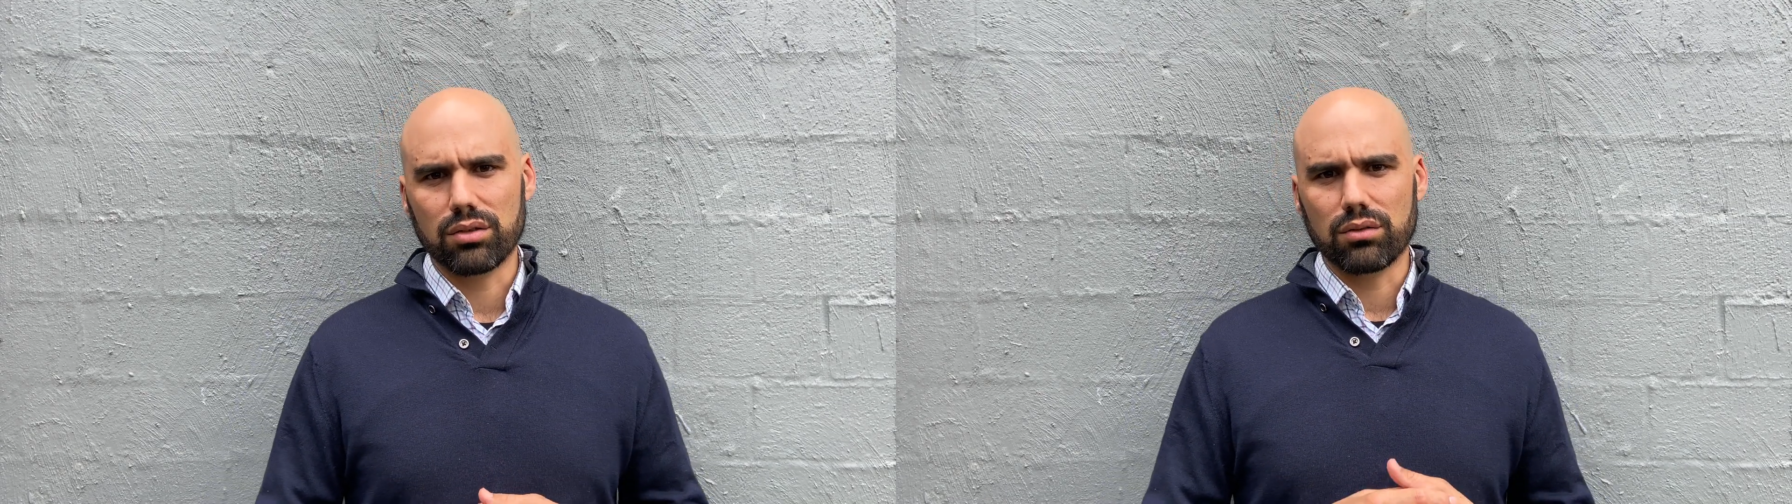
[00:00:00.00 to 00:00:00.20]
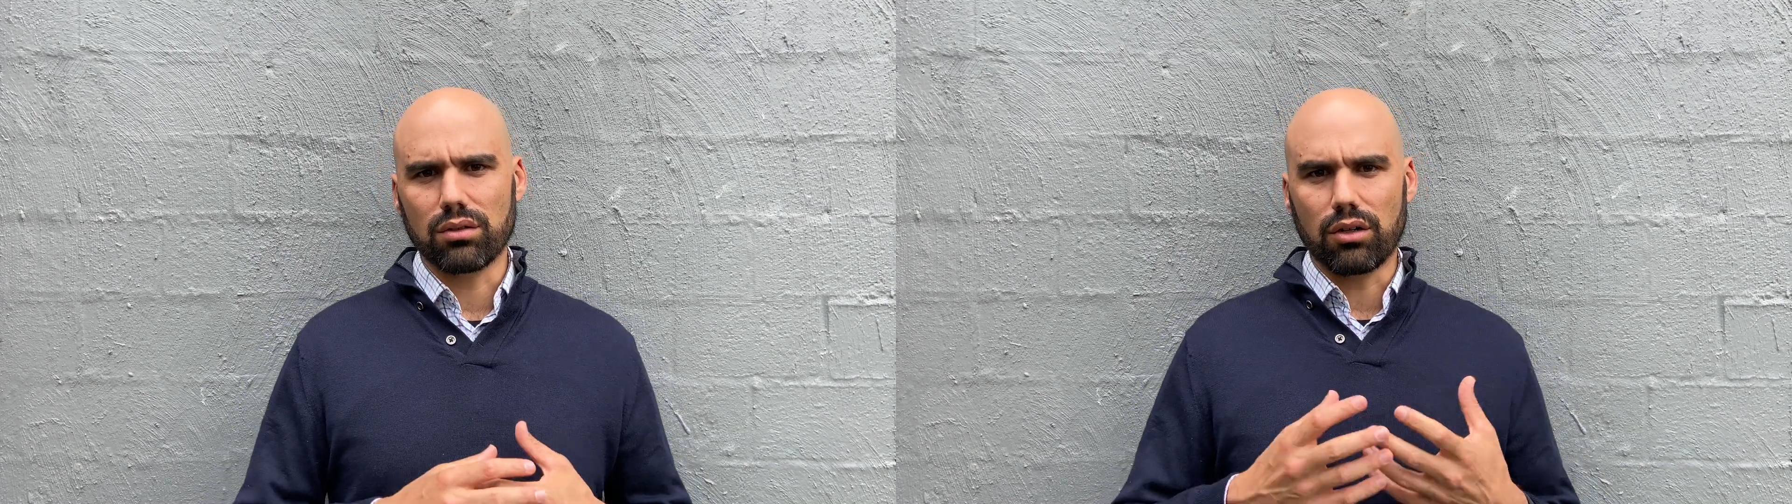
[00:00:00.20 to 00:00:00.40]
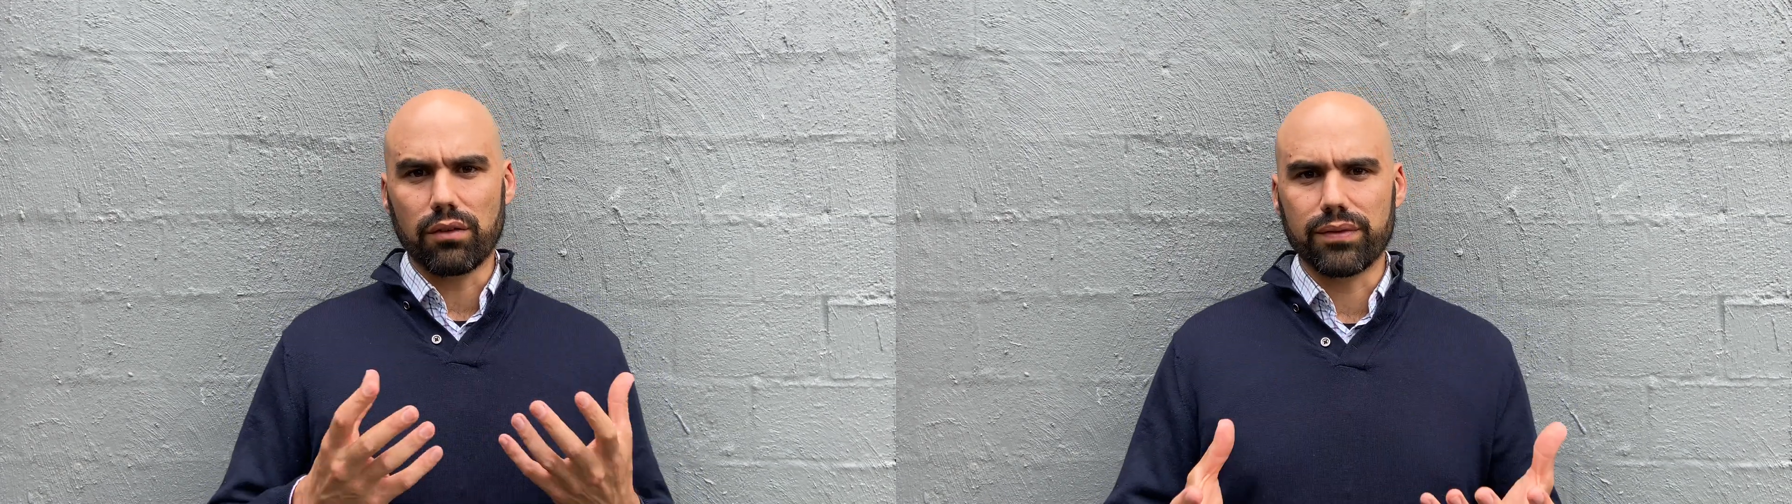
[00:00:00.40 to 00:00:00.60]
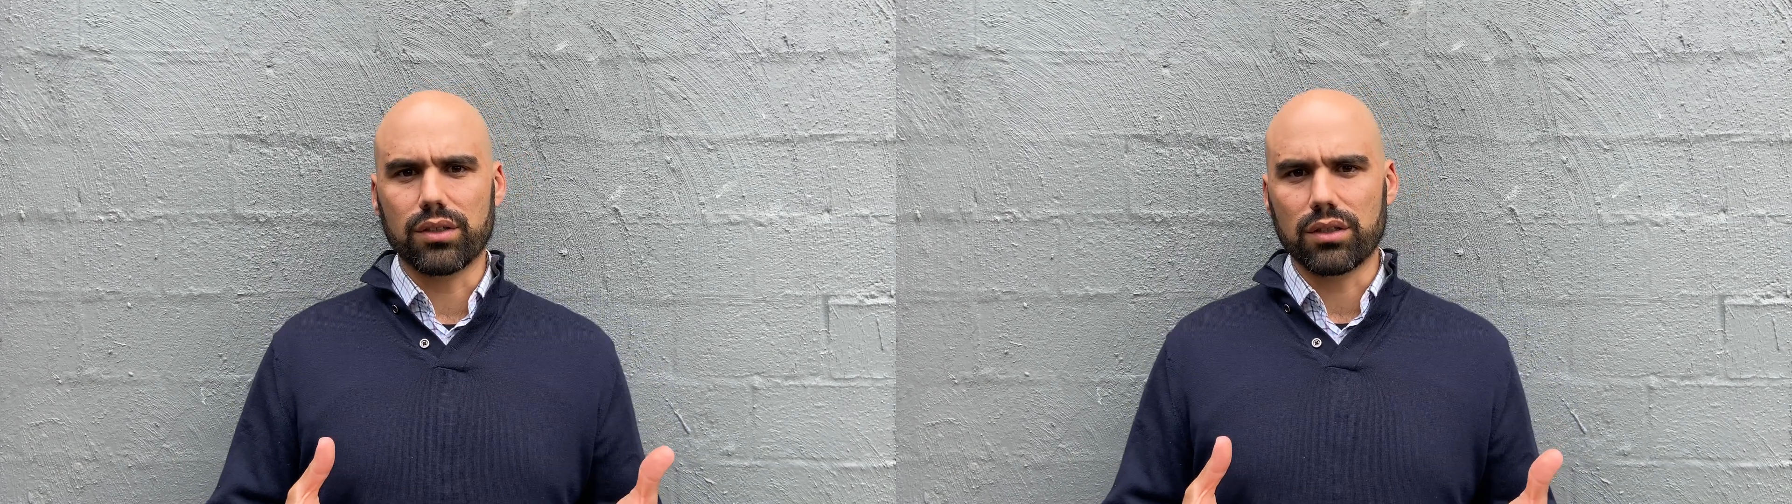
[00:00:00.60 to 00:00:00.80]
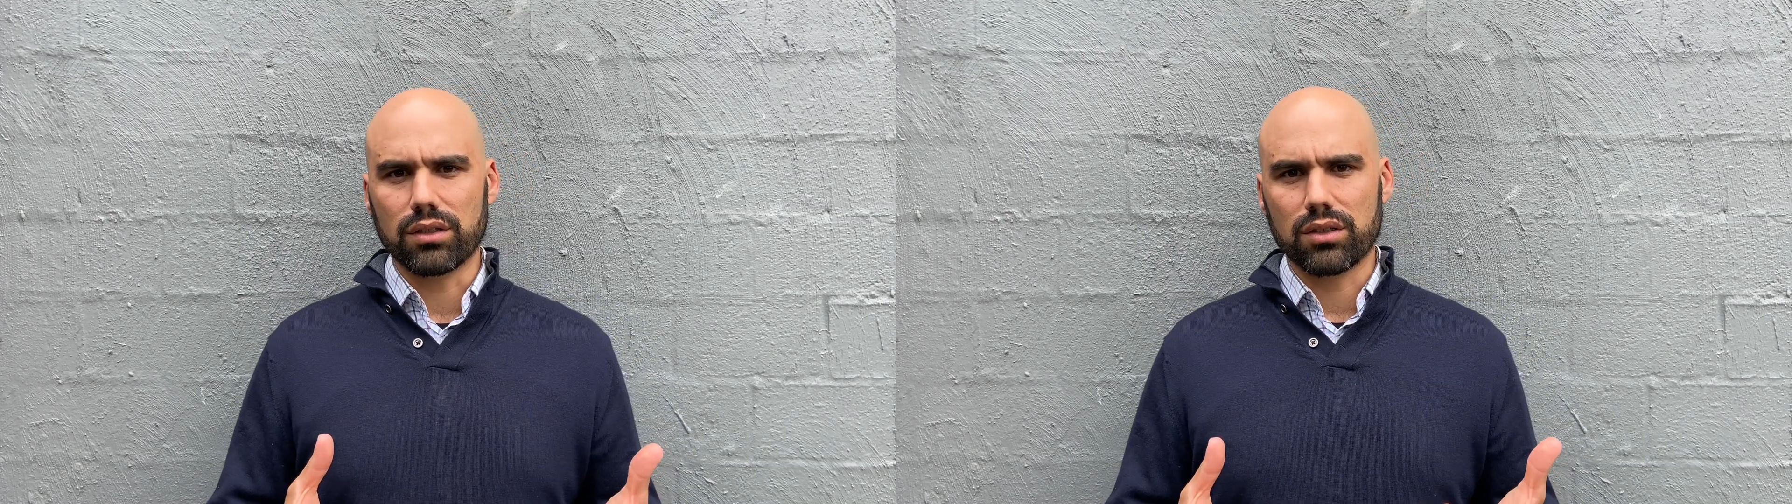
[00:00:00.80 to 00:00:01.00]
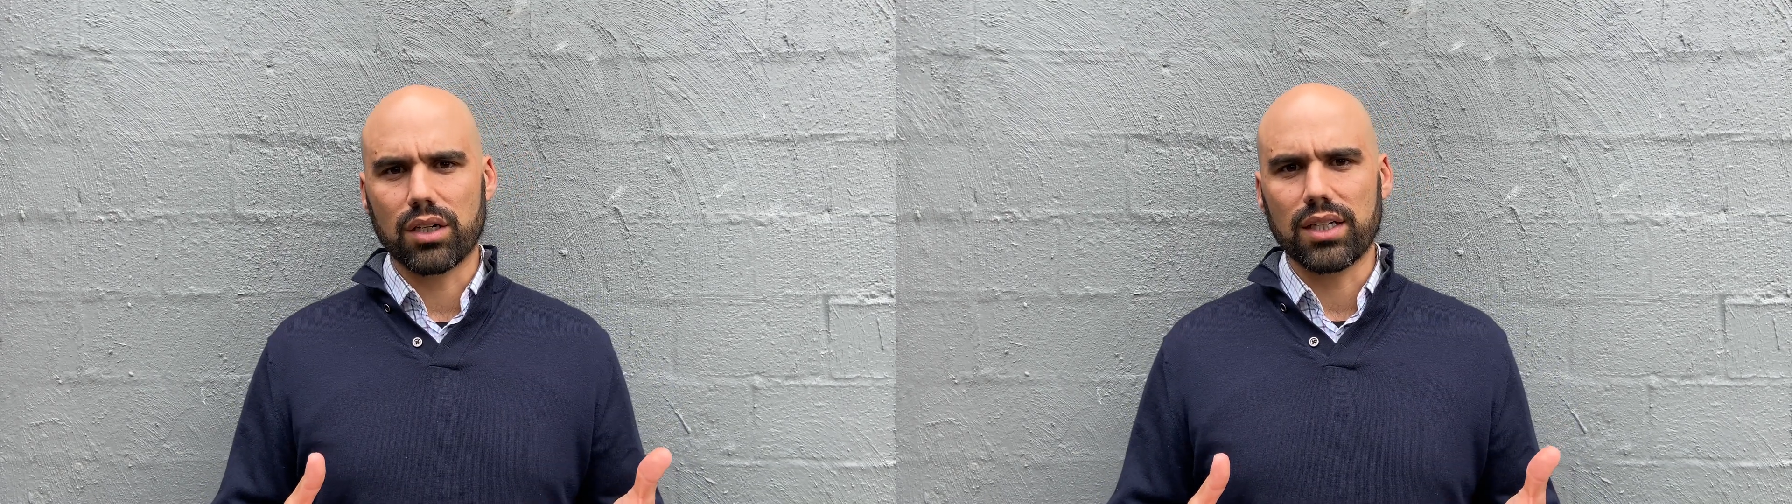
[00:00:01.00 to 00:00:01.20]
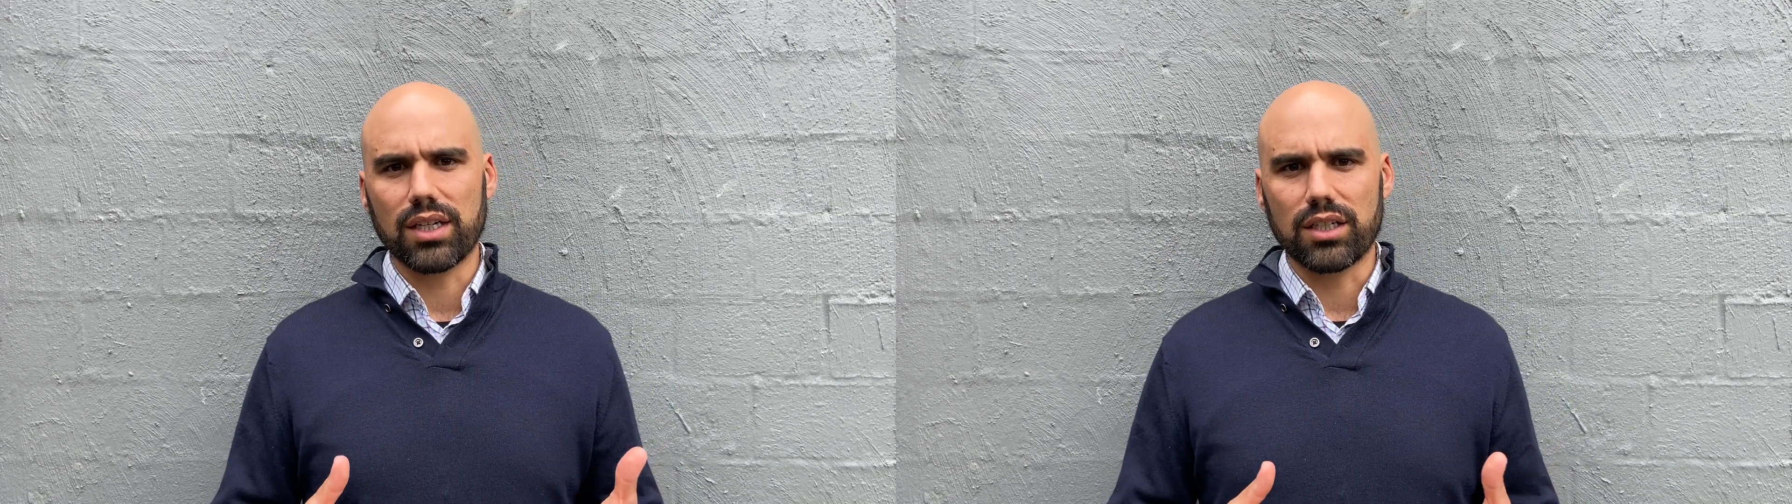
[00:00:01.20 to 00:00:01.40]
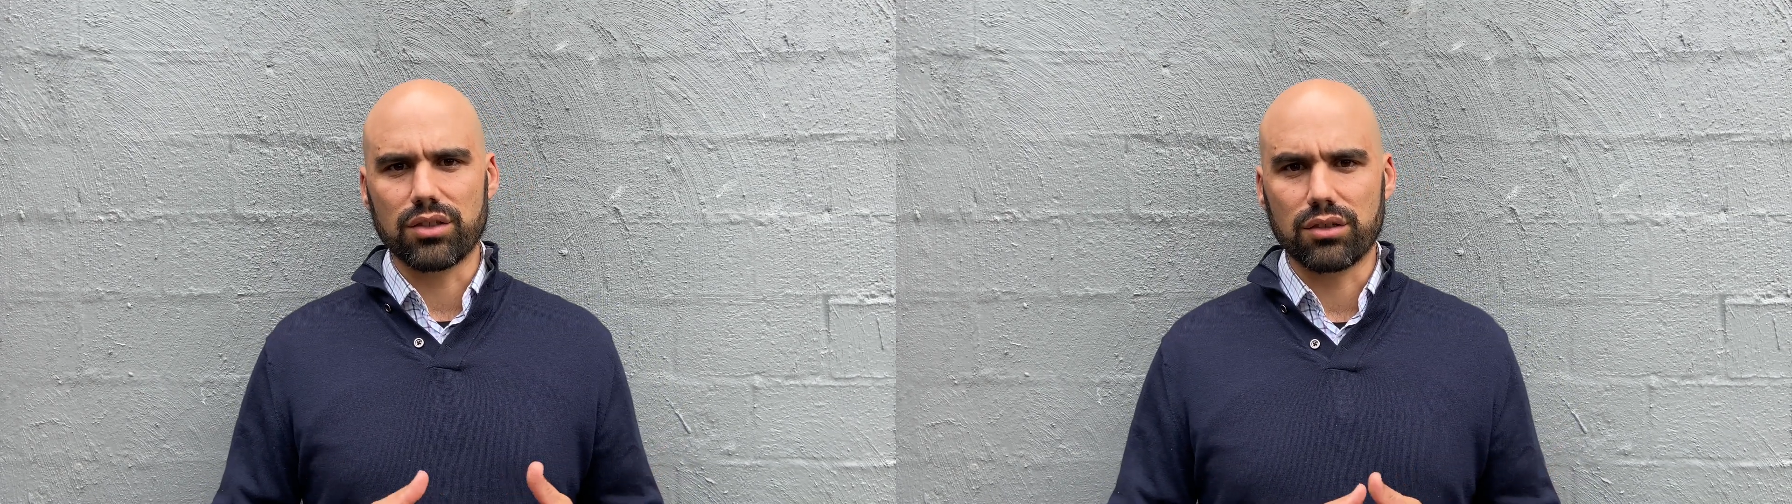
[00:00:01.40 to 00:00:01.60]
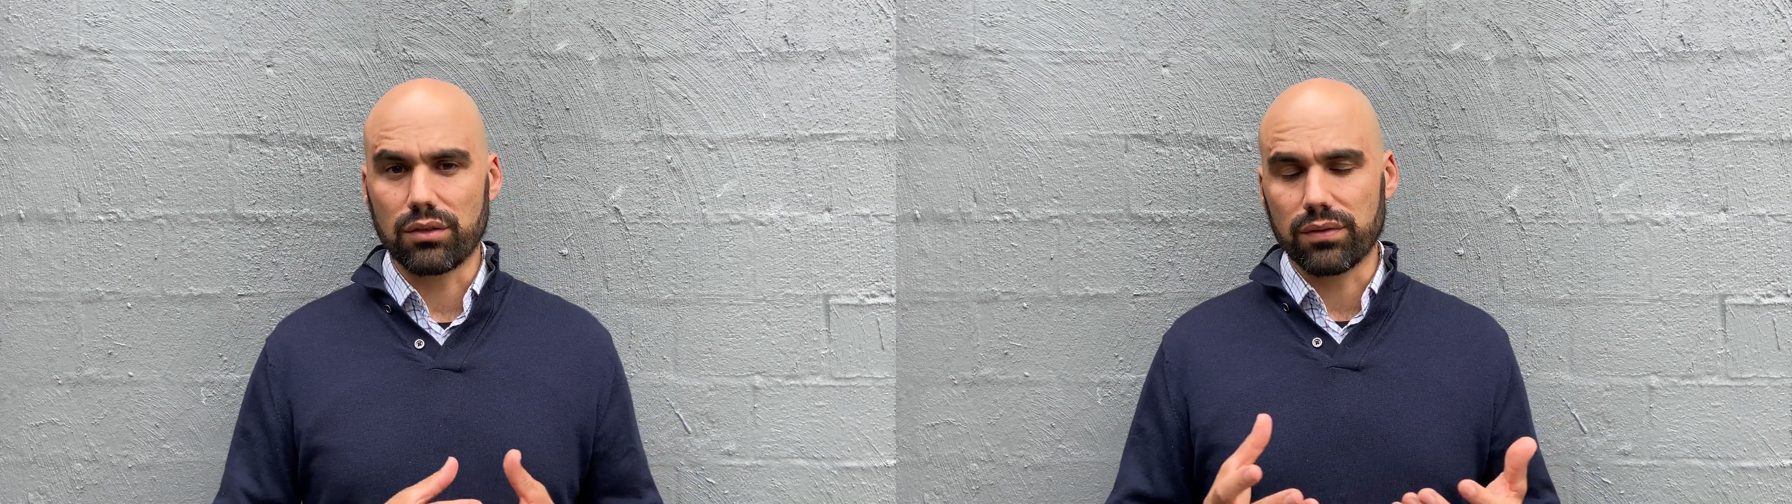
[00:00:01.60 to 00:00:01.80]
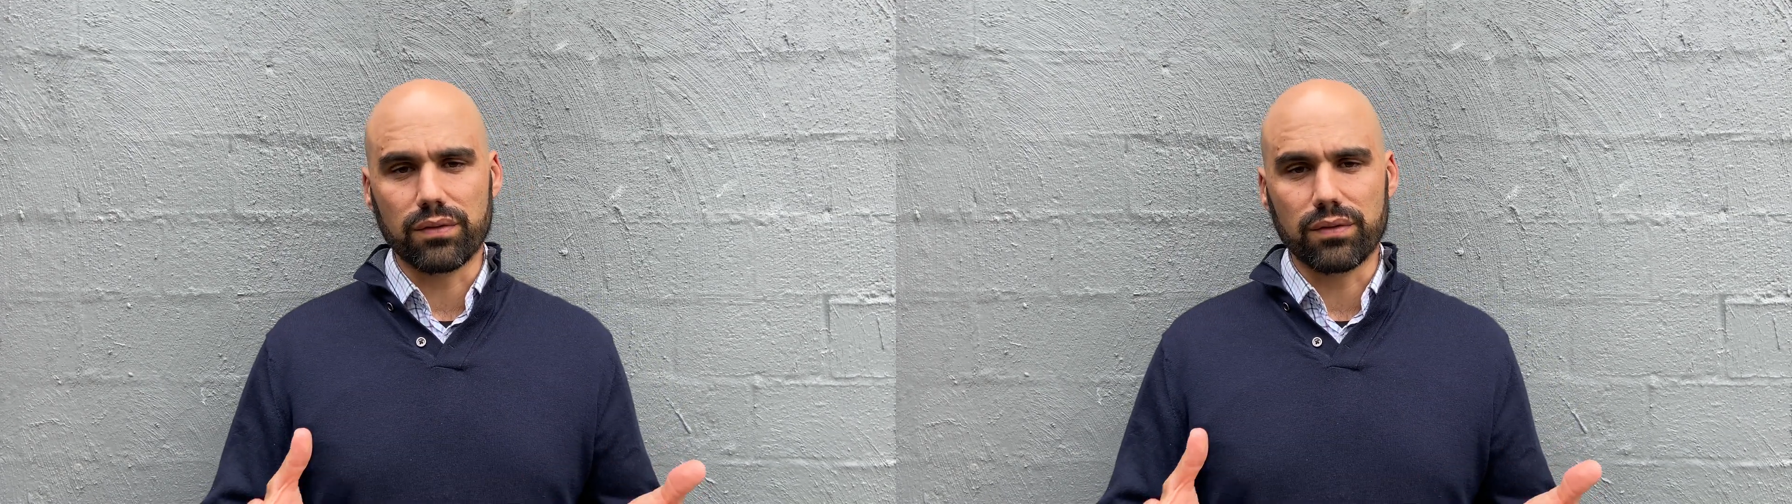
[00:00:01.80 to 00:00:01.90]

to offer TidyHQ for